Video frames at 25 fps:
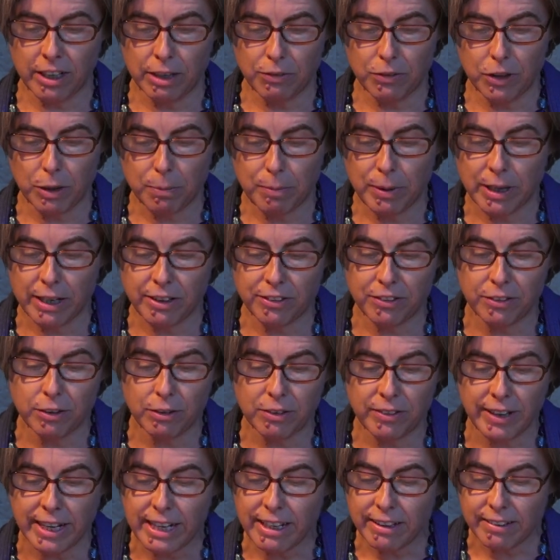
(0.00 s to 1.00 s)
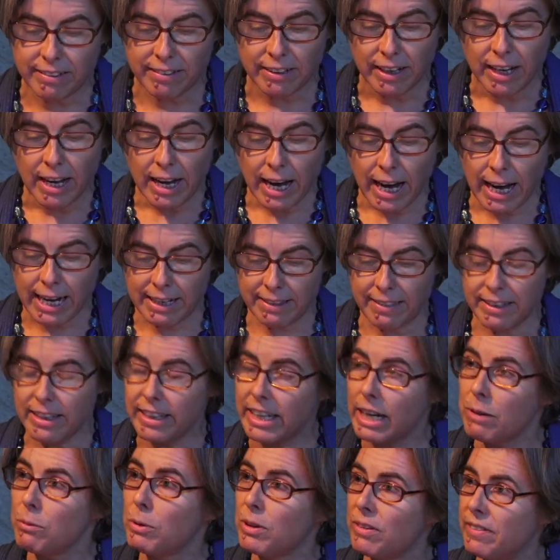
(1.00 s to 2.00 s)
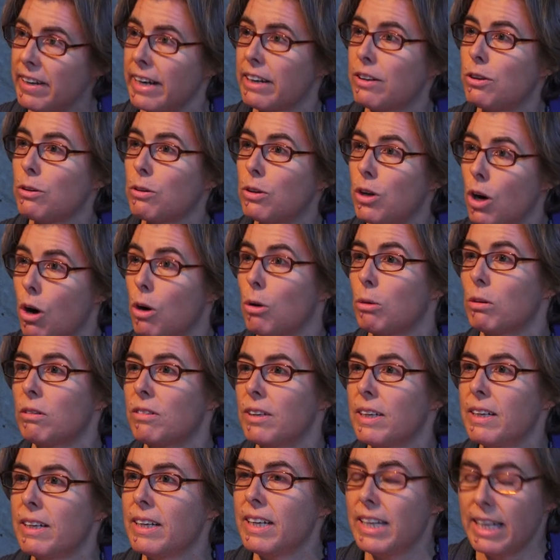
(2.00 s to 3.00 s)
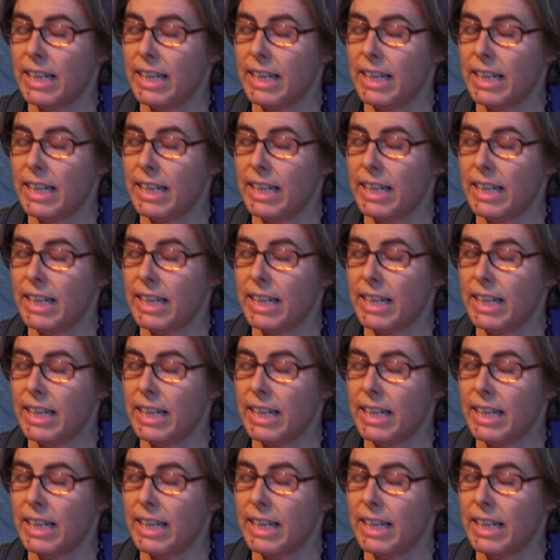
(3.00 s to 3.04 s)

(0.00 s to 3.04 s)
over the past 2 days, I think I would tackle coal.